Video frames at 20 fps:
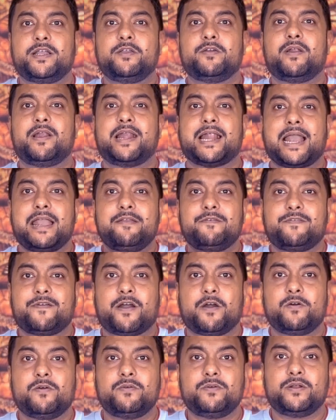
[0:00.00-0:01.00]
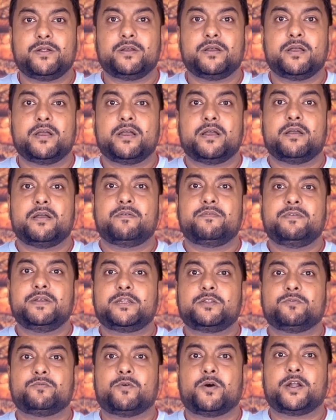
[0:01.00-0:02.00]
your life out
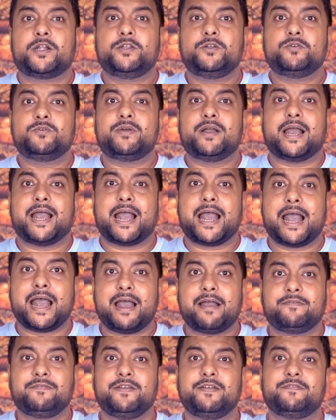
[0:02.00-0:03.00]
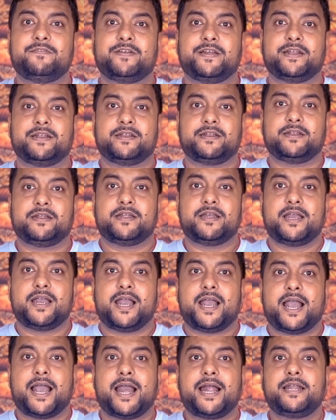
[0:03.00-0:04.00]
with what you have given
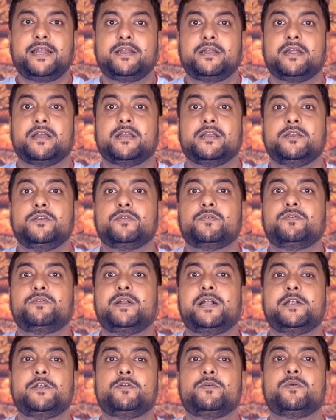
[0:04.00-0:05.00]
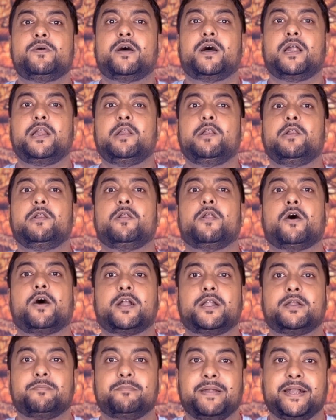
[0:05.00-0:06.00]
and you will do a
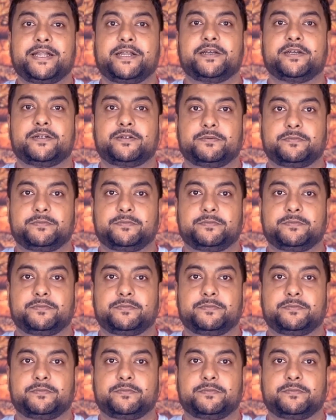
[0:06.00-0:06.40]
lot better.